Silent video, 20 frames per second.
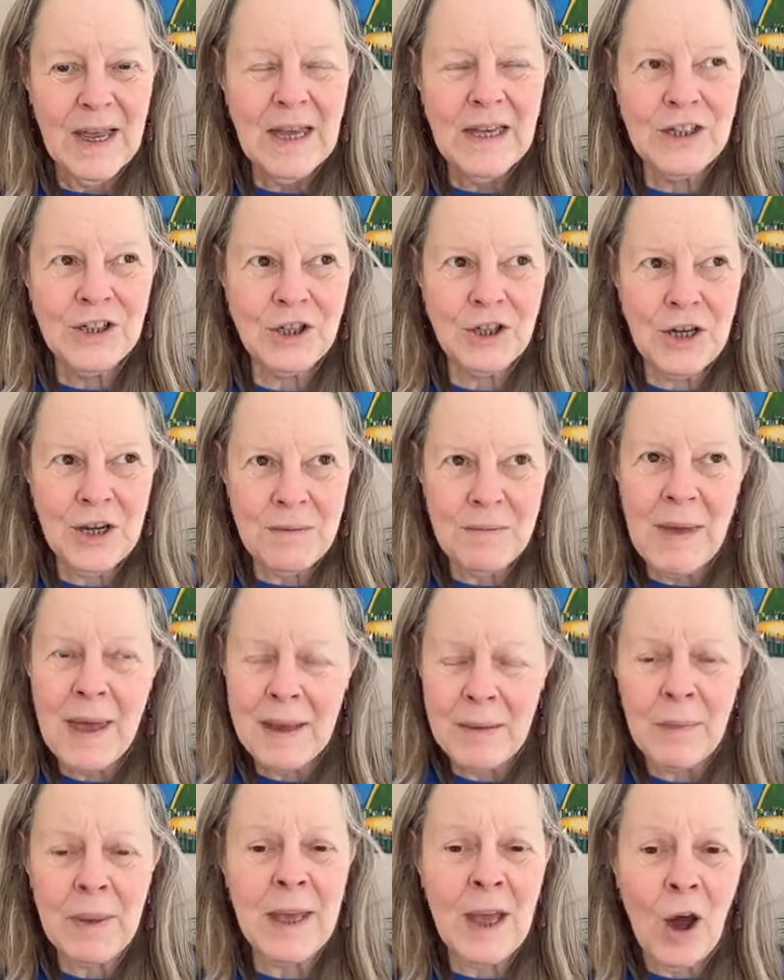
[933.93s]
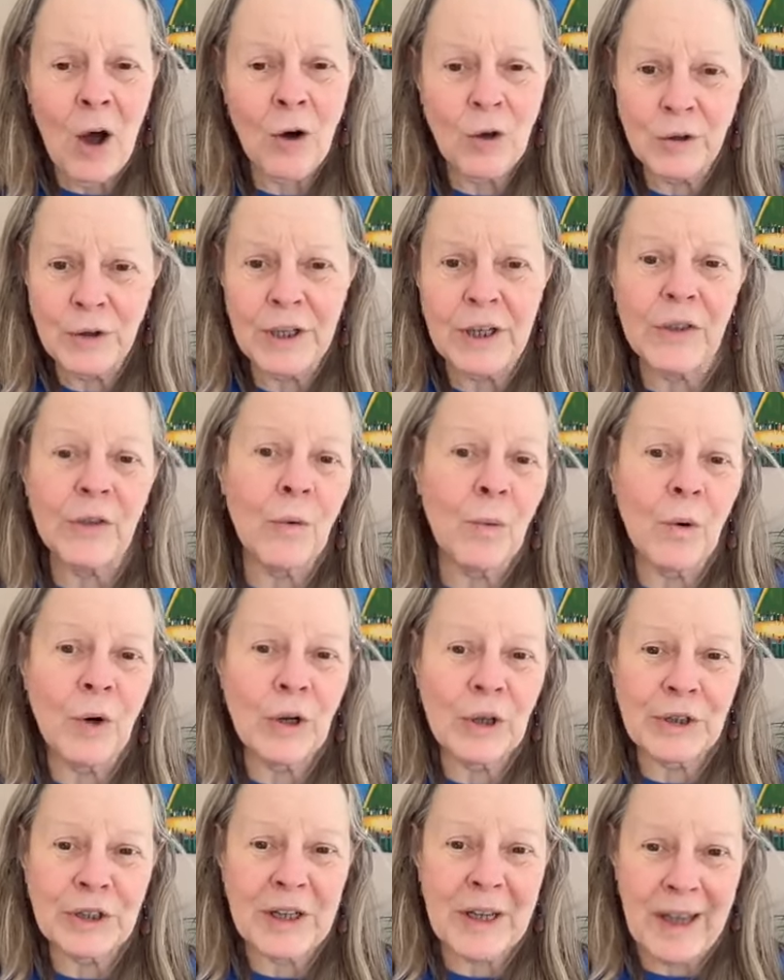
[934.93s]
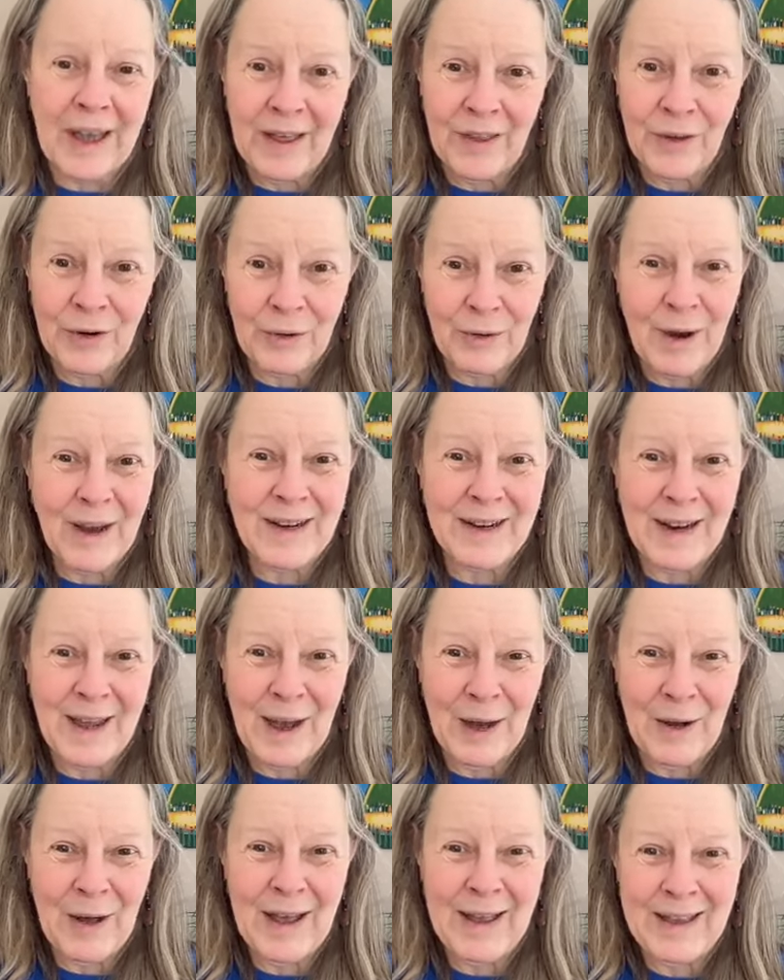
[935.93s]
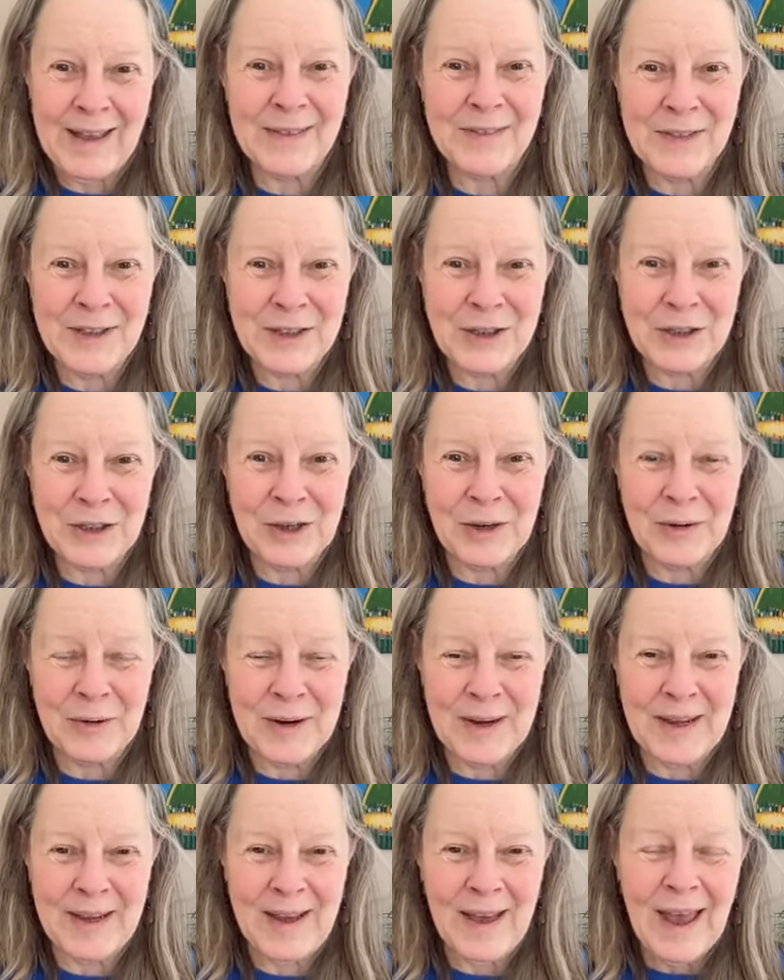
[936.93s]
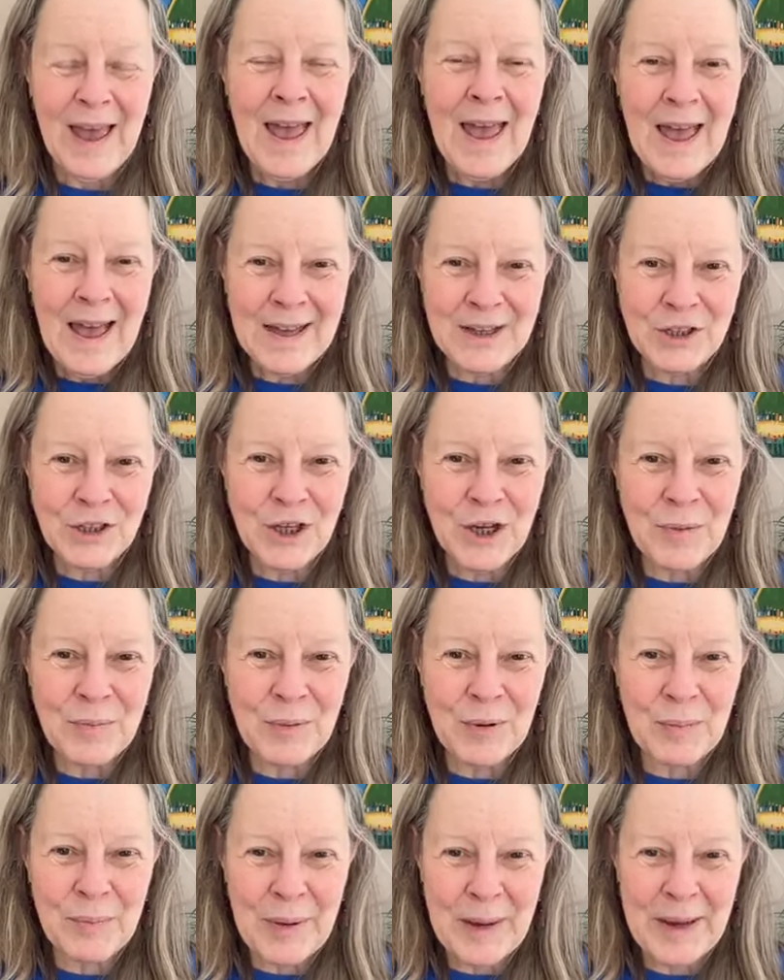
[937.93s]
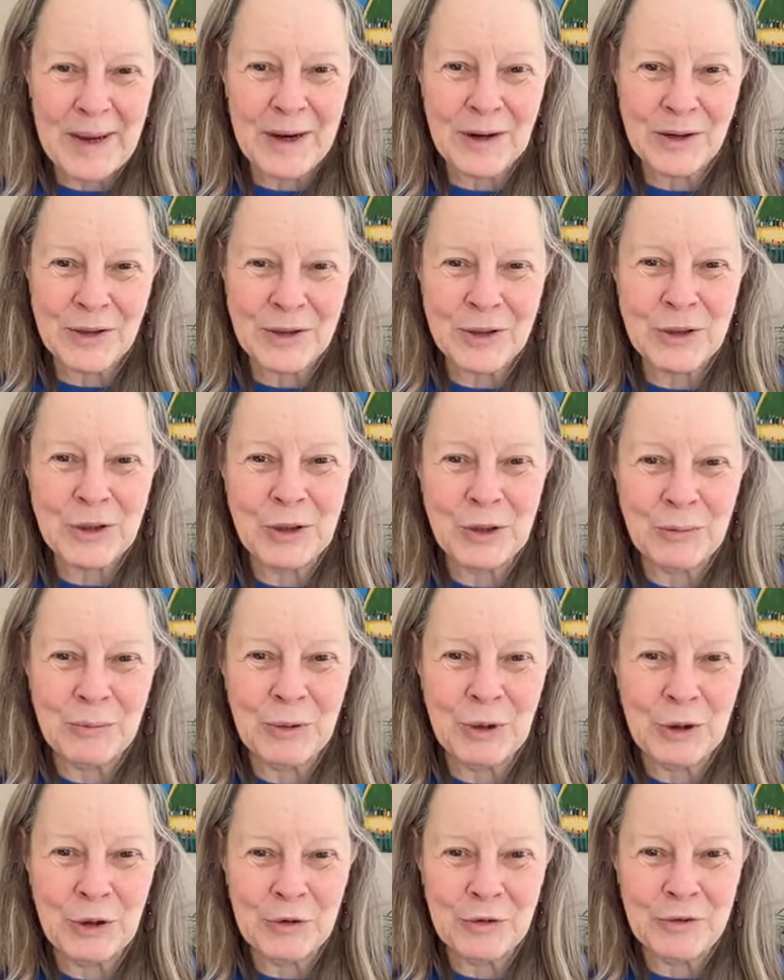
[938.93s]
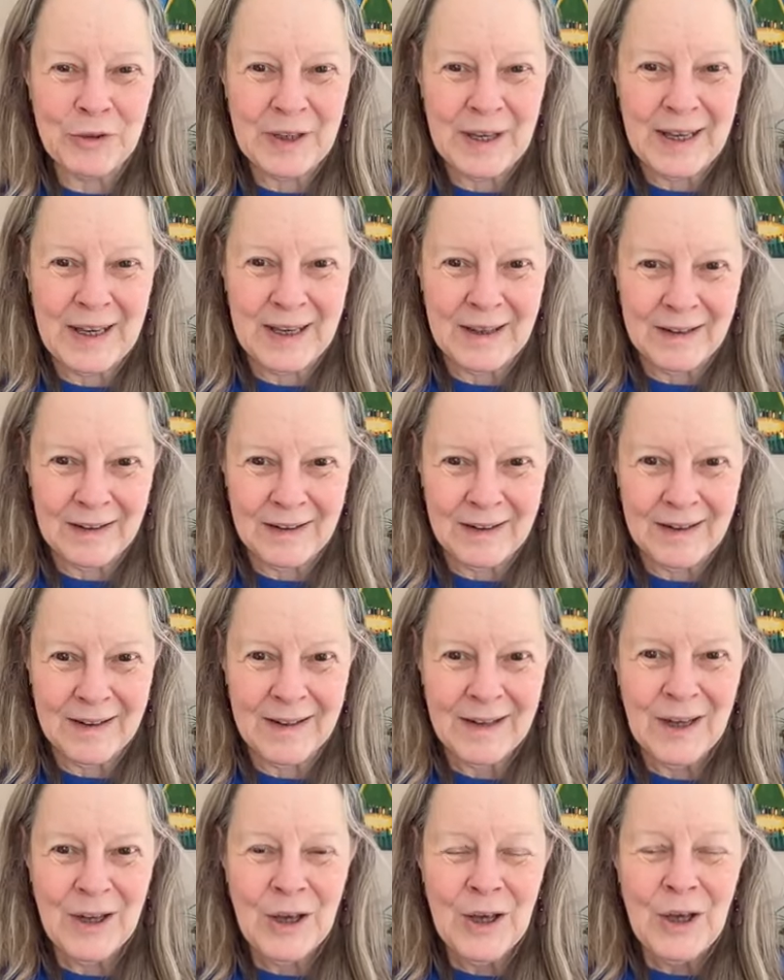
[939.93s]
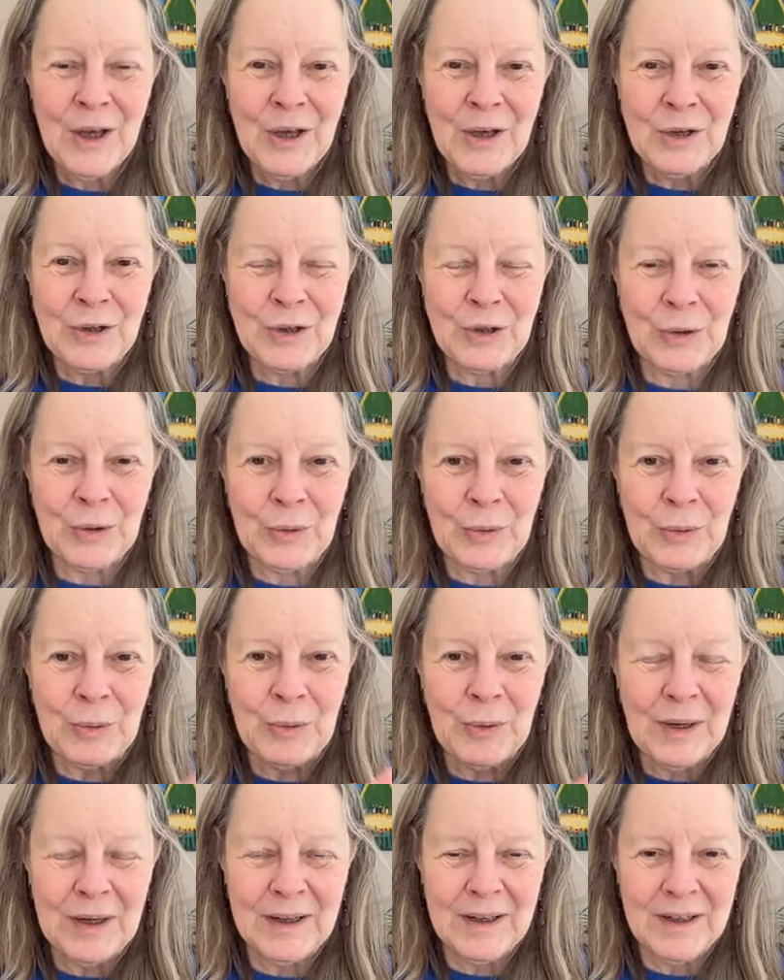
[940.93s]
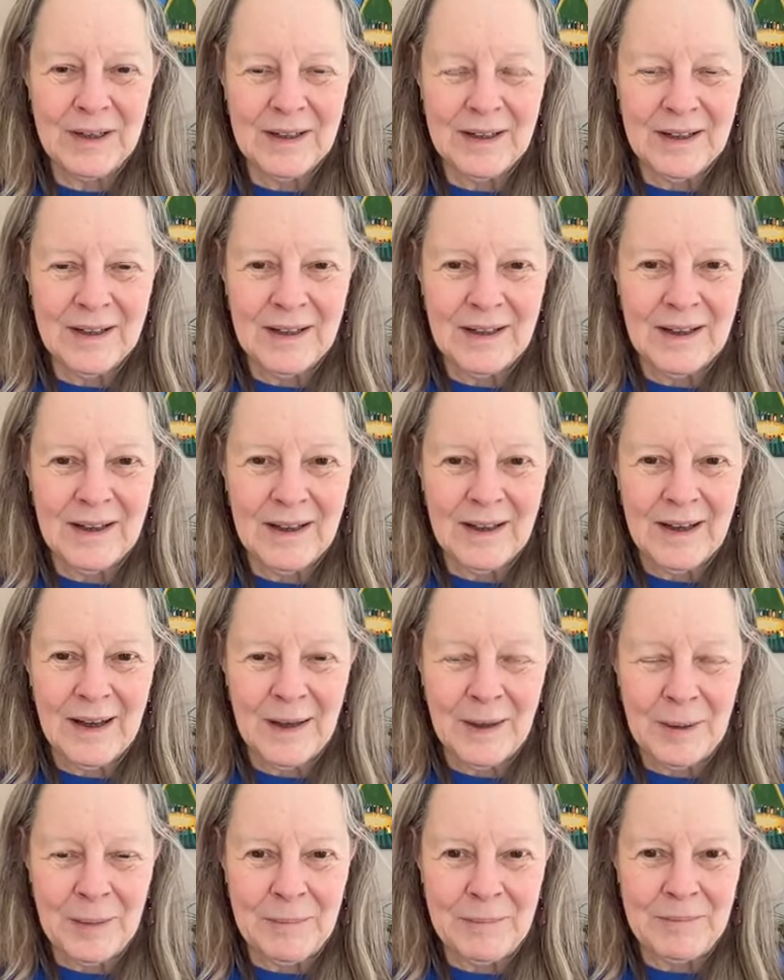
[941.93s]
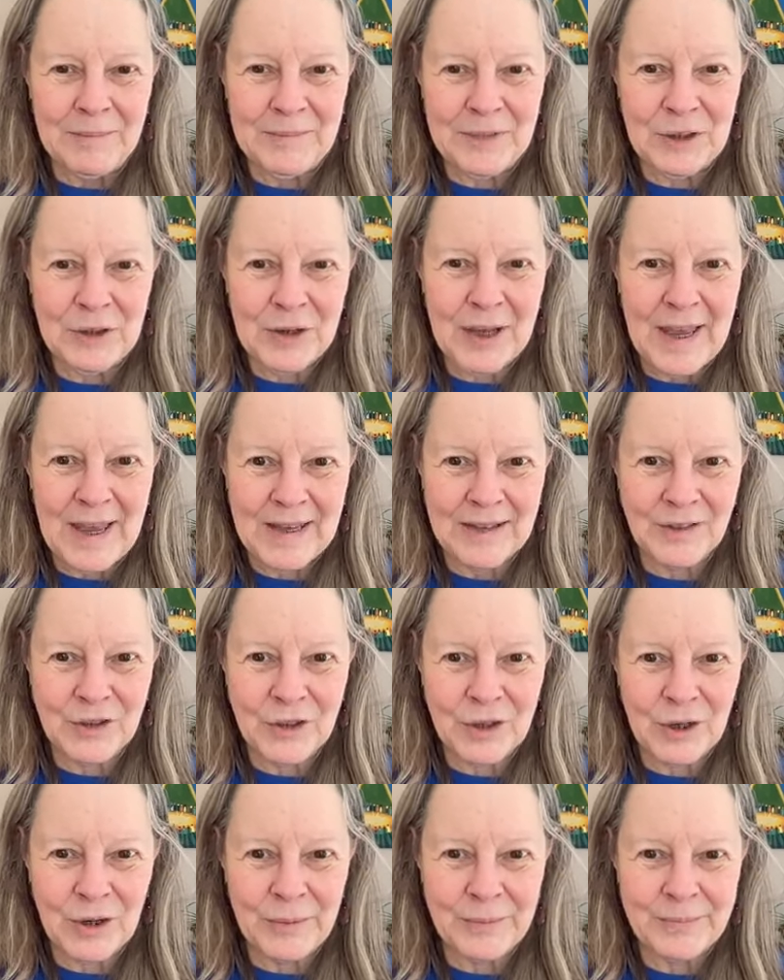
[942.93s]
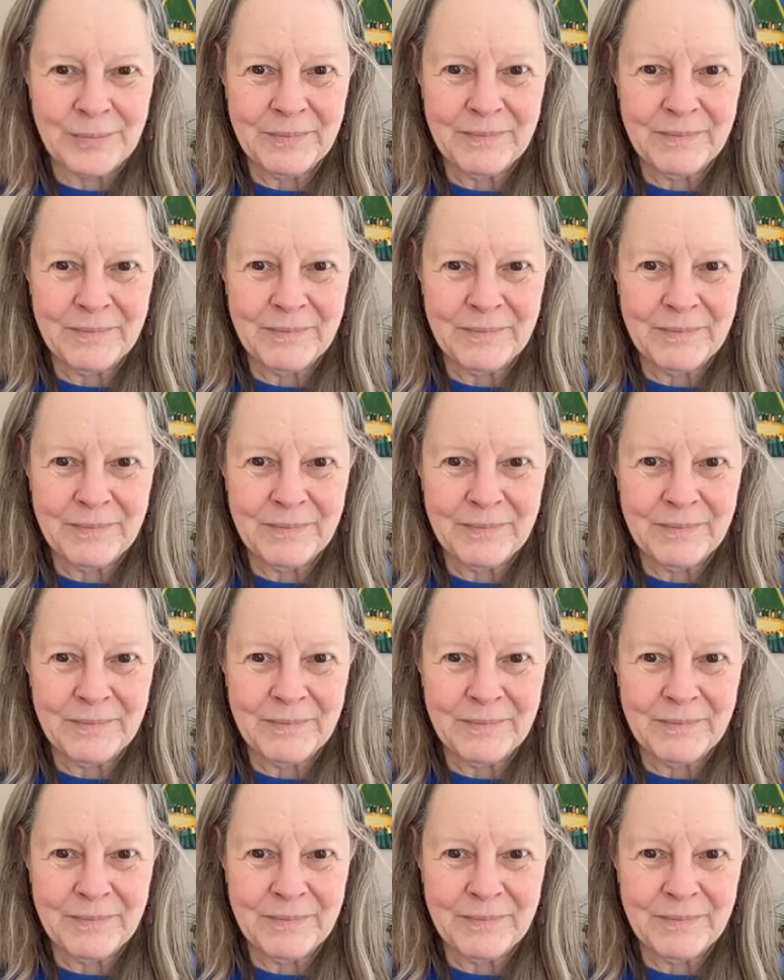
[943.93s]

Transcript: She may be holding the world together right now at this degree as she prepares to move in to Cancer.